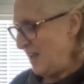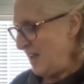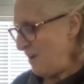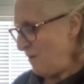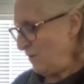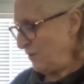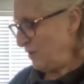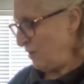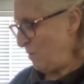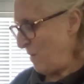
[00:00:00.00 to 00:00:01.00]
he
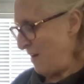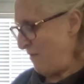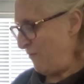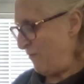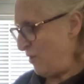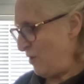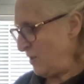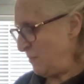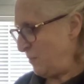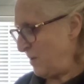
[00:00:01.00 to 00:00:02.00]
also won
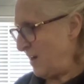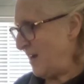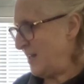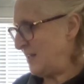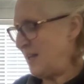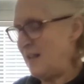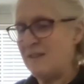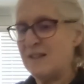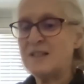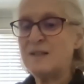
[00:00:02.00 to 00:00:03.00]
first prize in
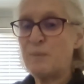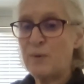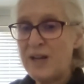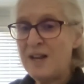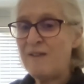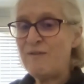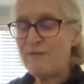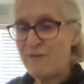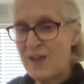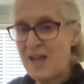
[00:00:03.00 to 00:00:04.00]
the Spring
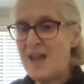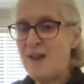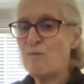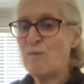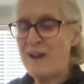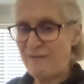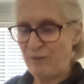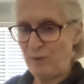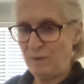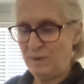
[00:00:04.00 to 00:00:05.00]
Fair
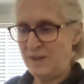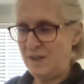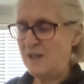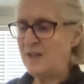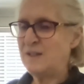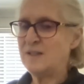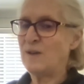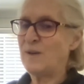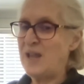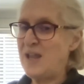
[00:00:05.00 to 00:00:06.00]
raffle.
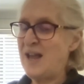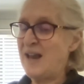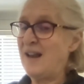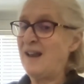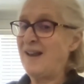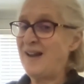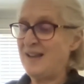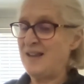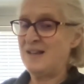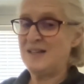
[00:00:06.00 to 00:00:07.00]
So he had a
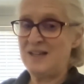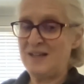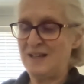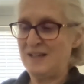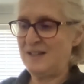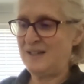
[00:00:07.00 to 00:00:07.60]
lucky ticket.